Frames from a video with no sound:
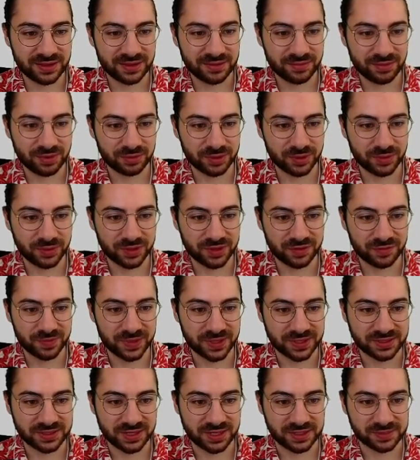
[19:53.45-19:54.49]
Probably one of
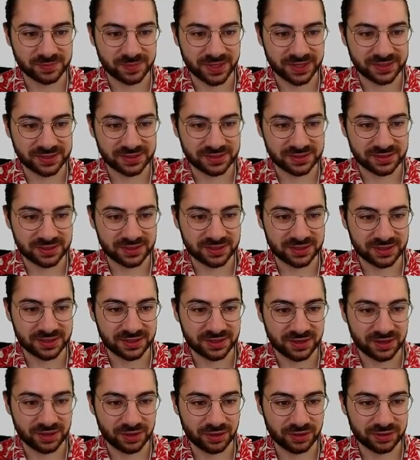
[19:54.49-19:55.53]
Pixar's best in
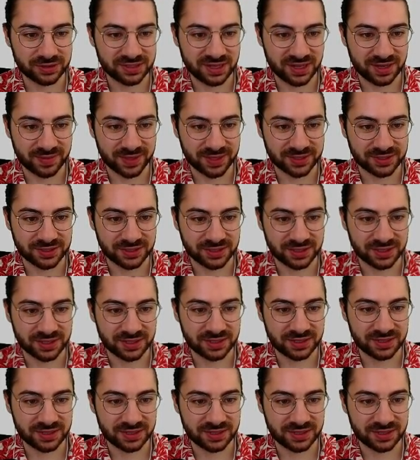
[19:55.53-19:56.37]
a long time, actually.